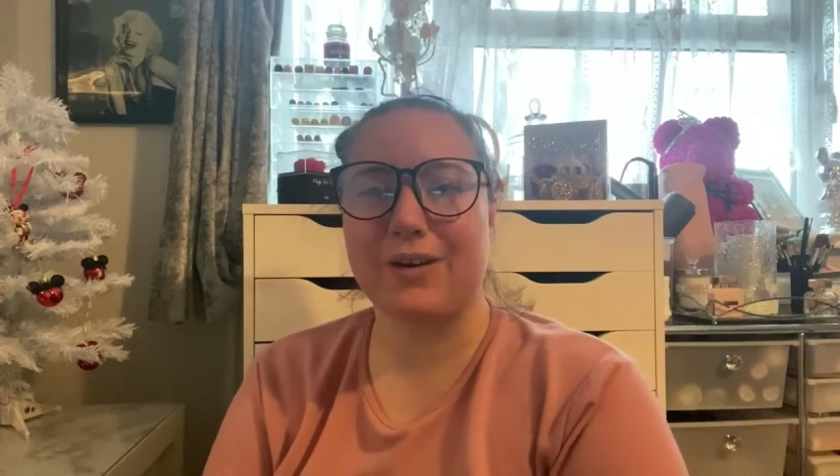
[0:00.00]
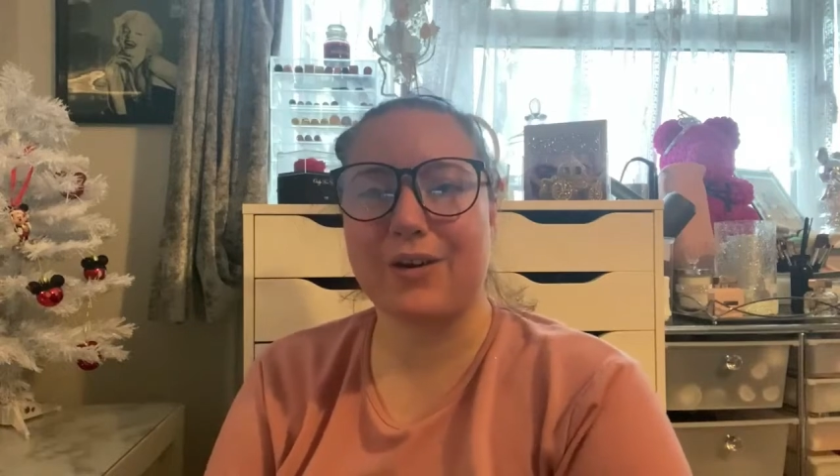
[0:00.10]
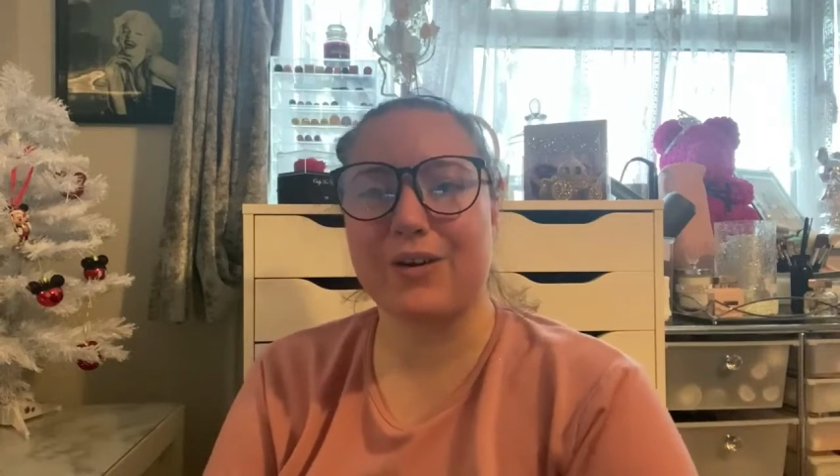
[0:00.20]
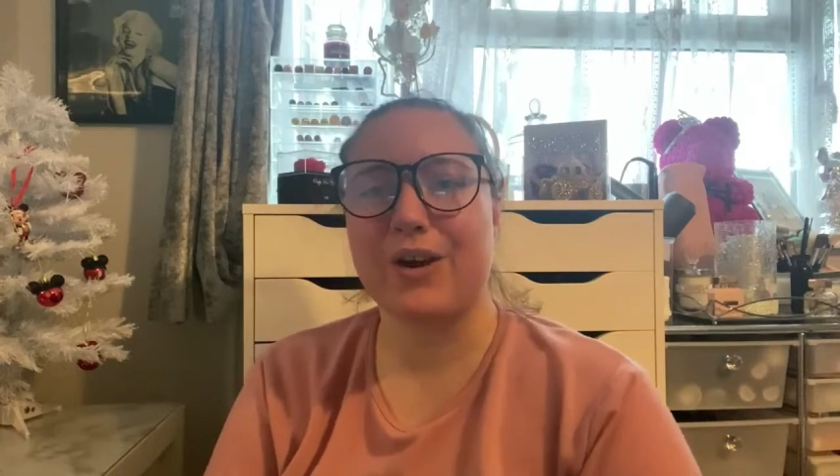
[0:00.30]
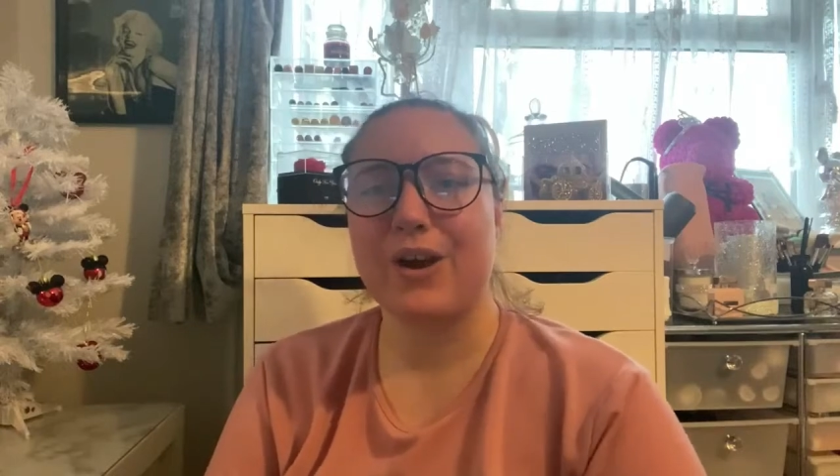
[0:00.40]

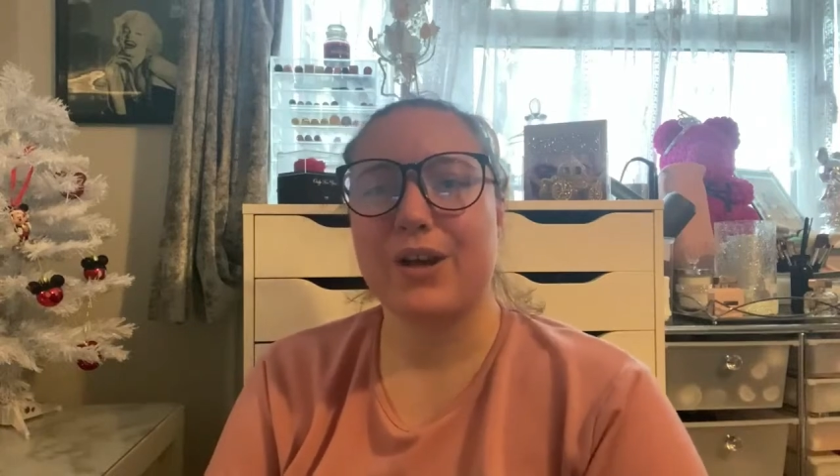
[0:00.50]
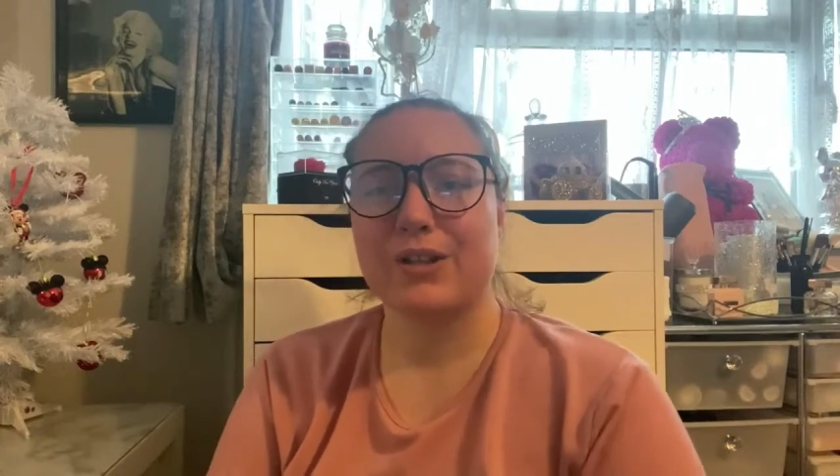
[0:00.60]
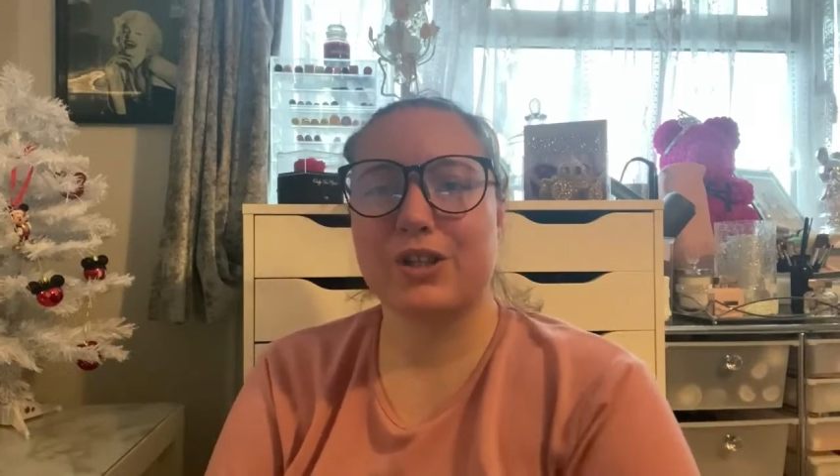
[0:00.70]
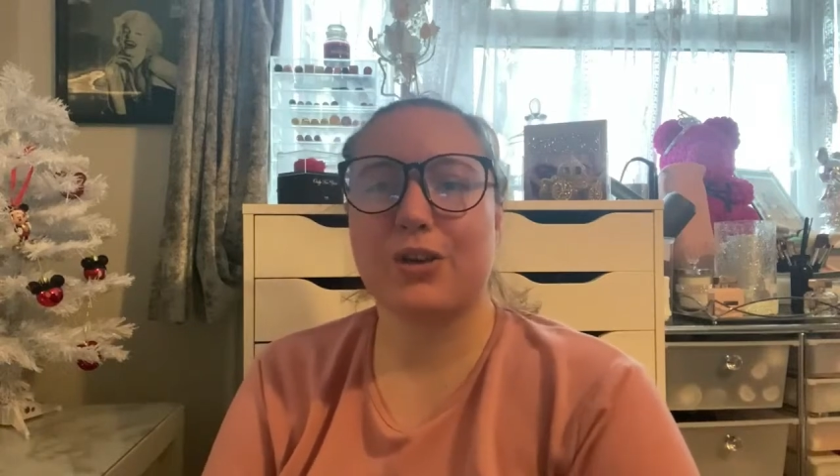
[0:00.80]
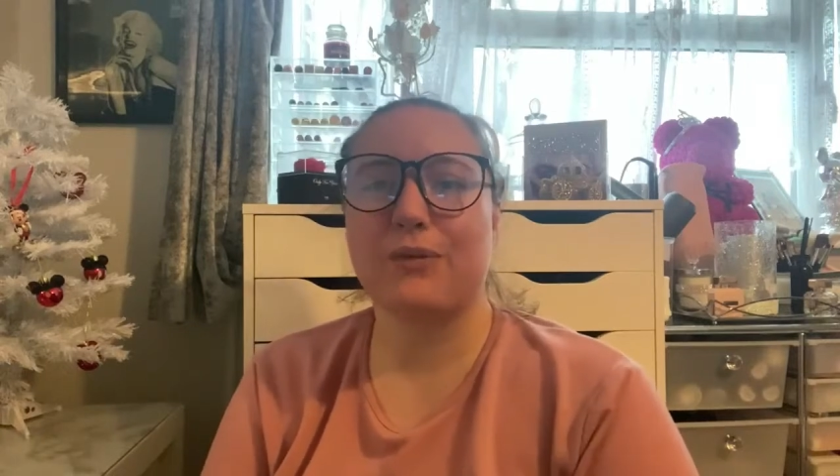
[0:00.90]
on
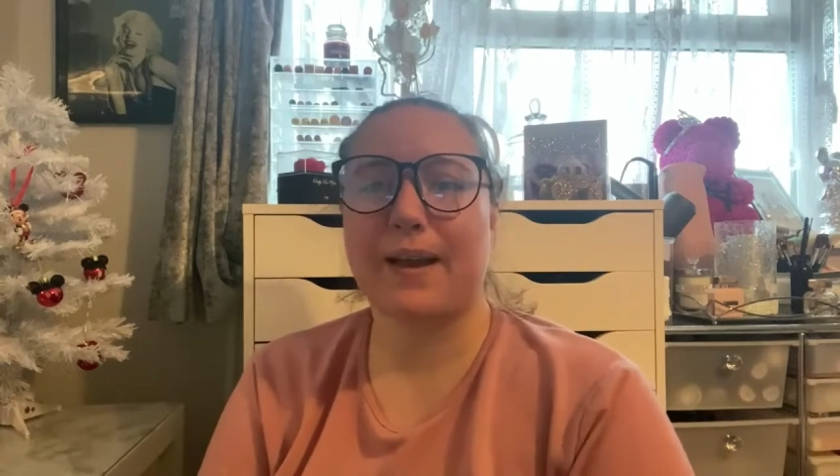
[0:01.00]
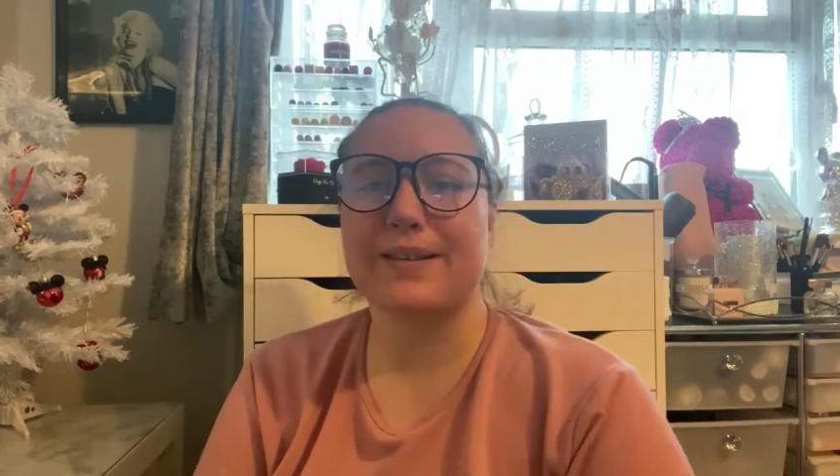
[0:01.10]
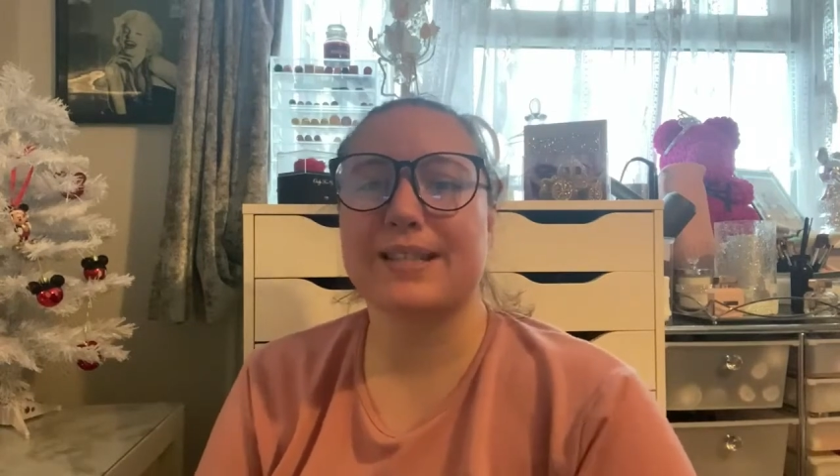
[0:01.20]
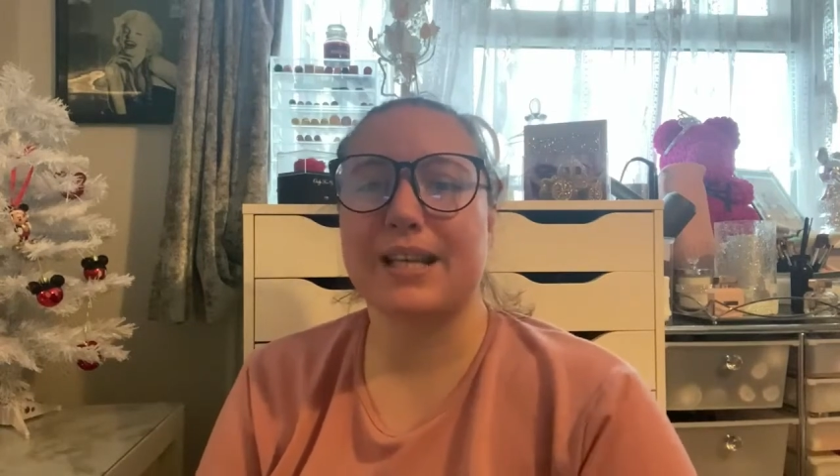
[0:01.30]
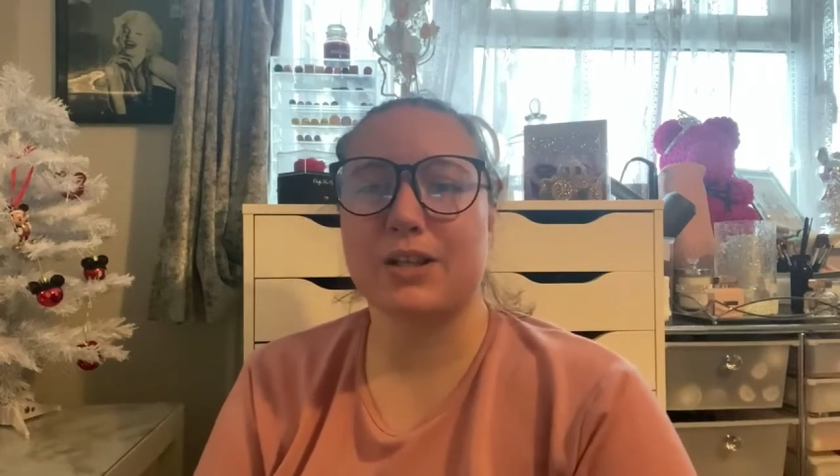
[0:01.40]

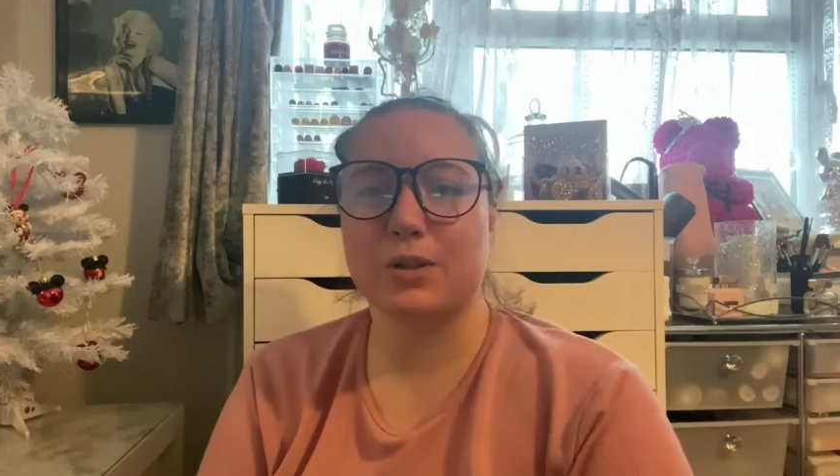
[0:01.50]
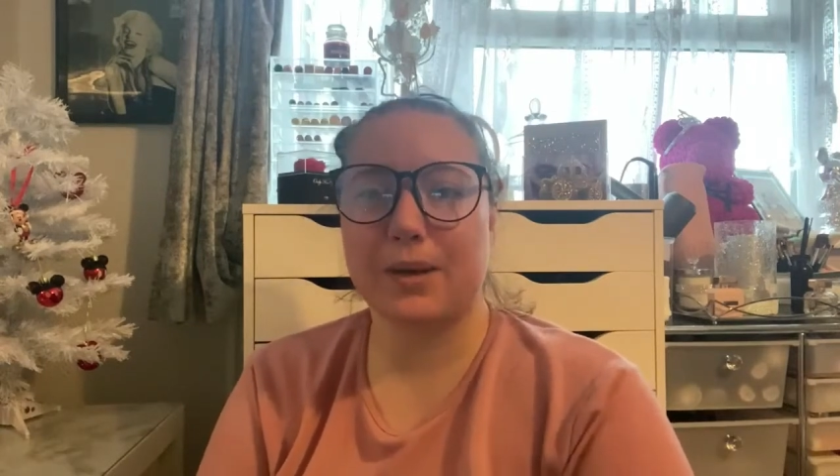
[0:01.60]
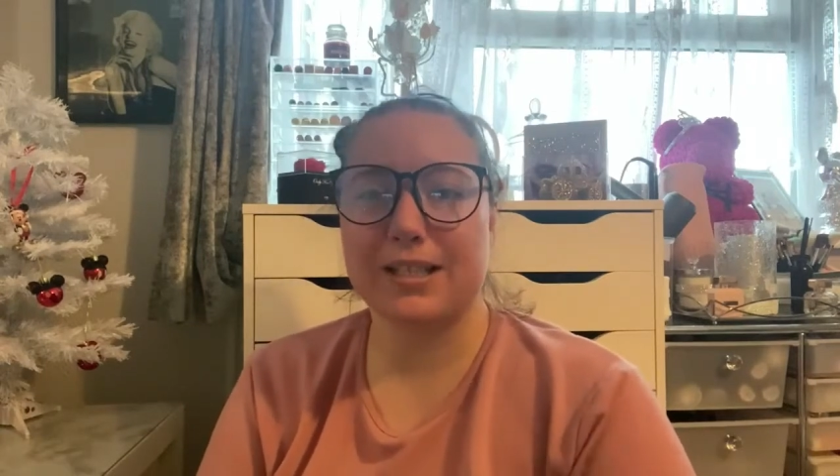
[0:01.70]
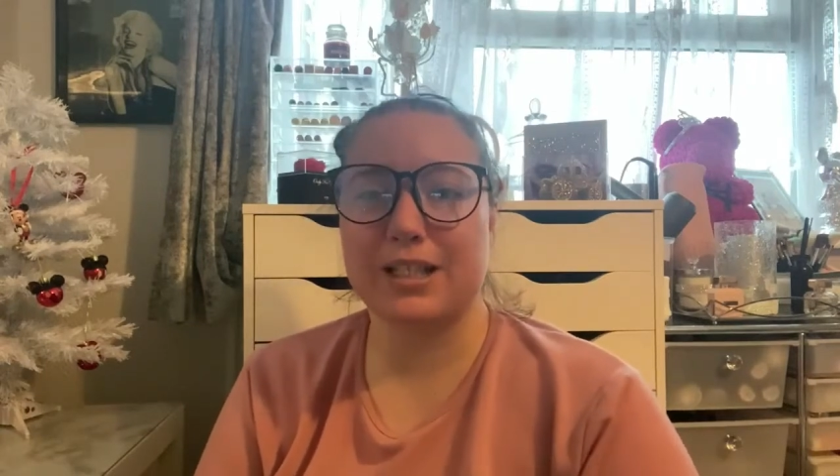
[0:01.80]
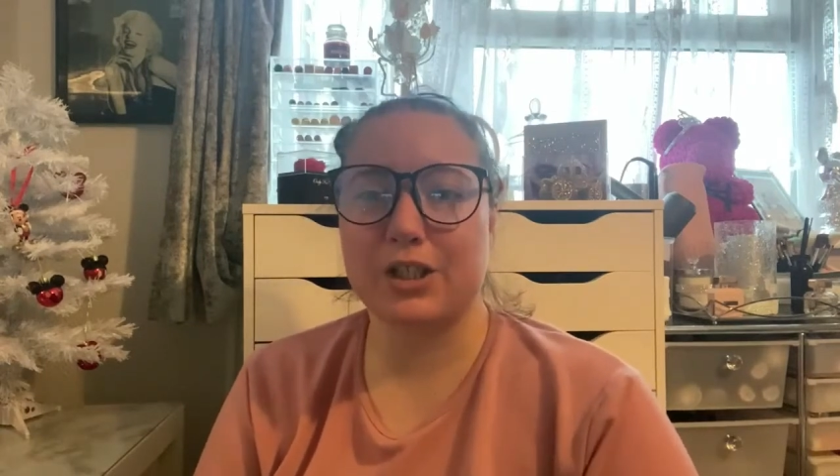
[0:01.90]

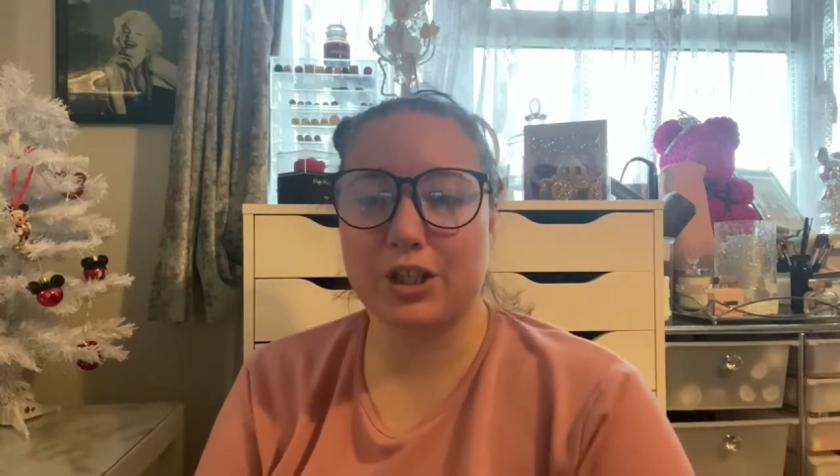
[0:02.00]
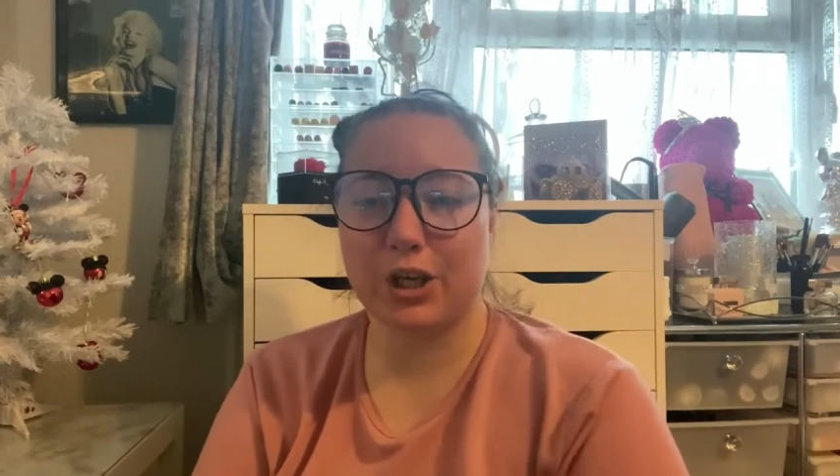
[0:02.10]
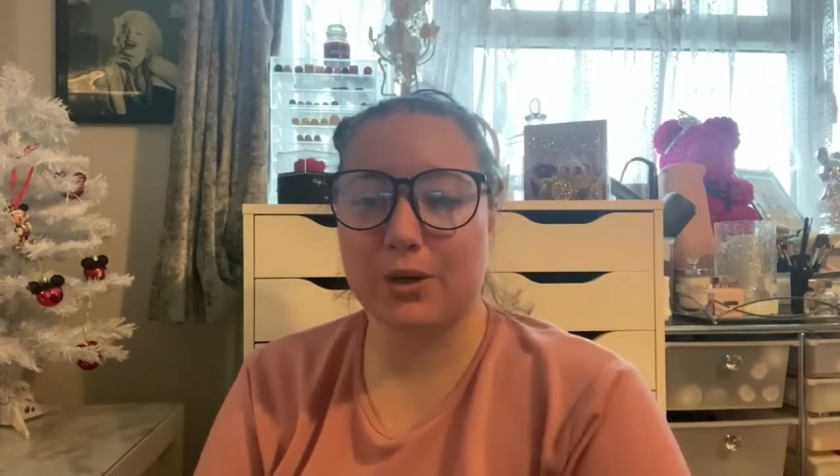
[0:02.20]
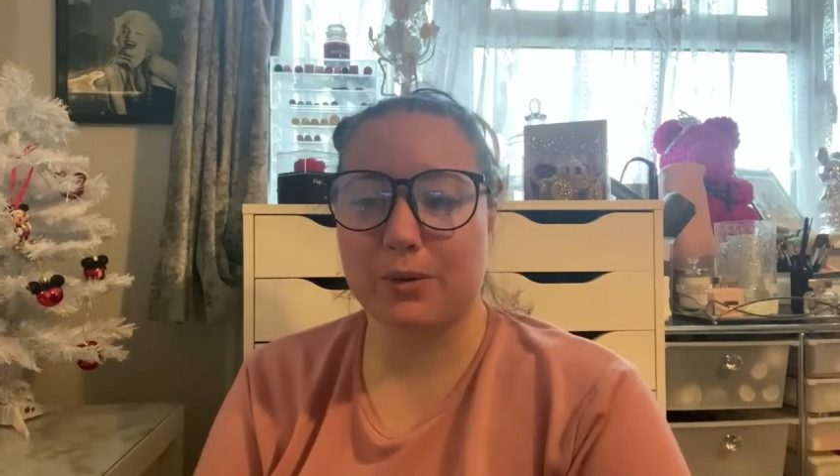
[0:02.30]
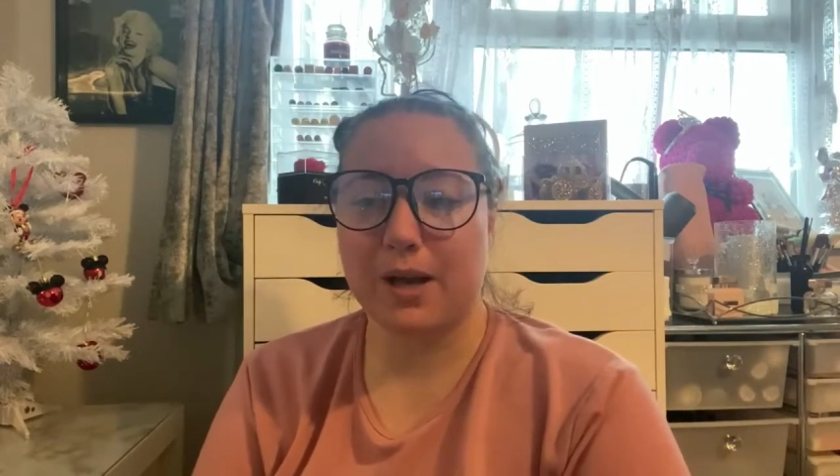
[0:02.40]

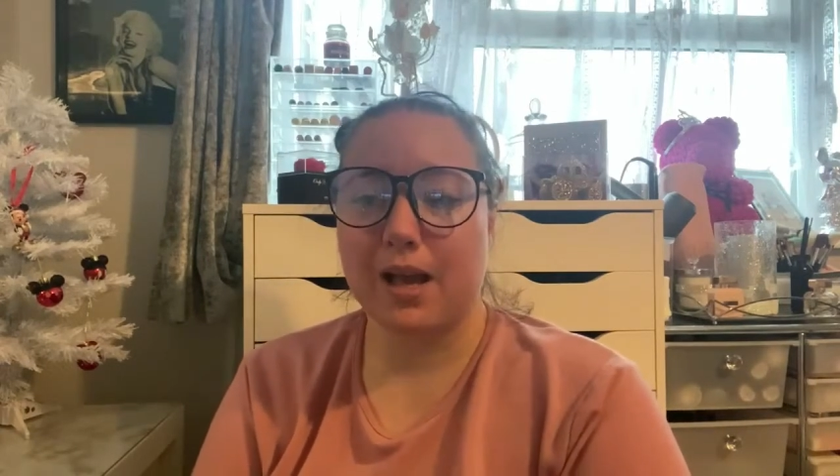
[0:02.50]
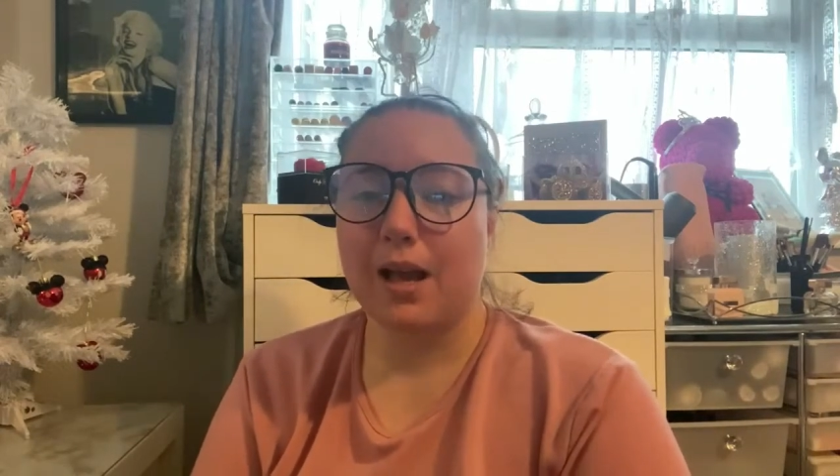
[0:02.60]
2022.